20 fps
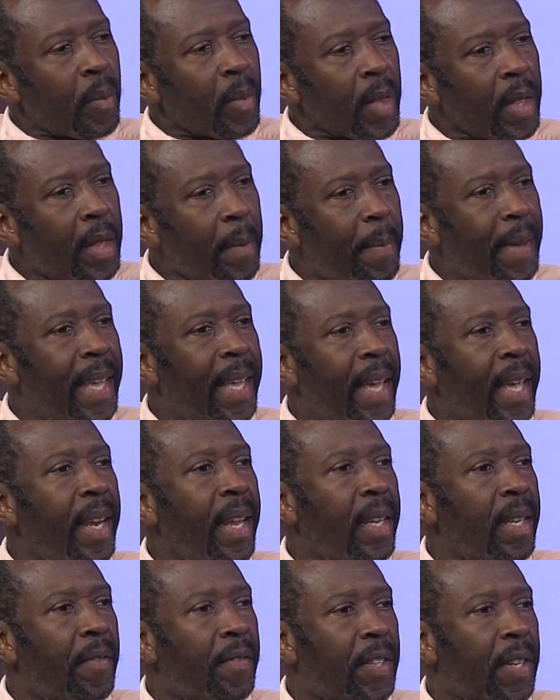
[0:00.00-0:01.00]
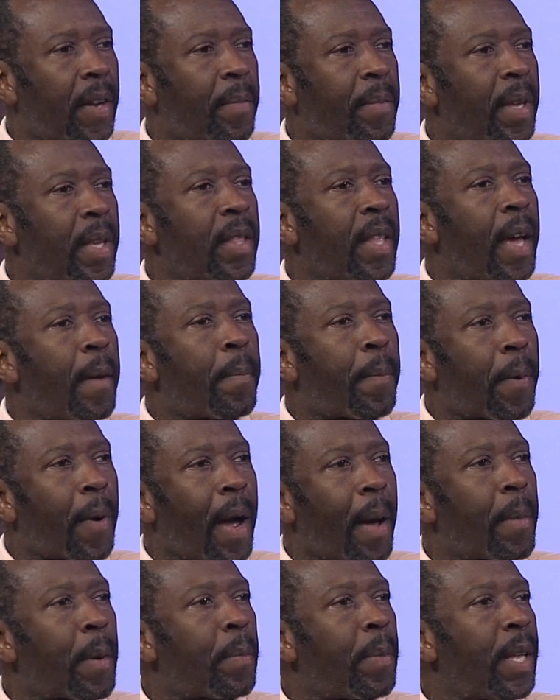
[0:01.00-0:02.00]
the beginning of something that
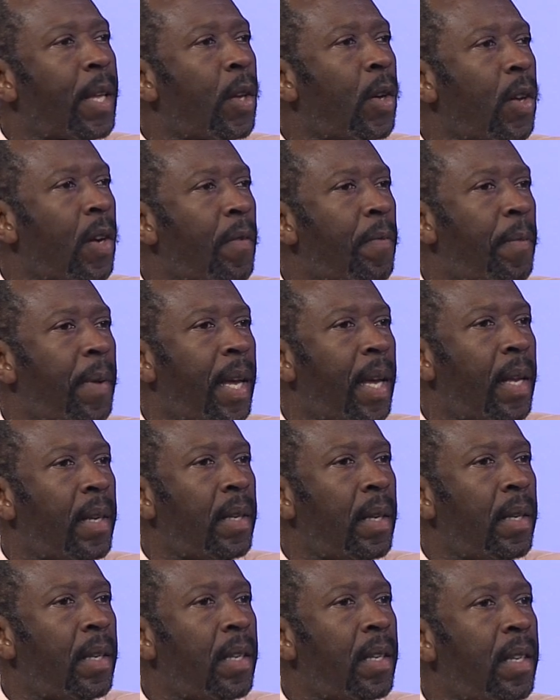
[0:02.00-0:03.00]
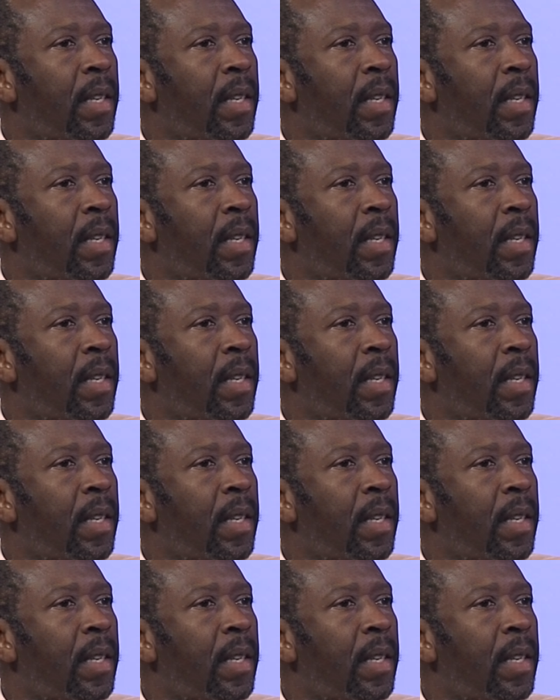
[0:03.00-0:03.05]
probably could have been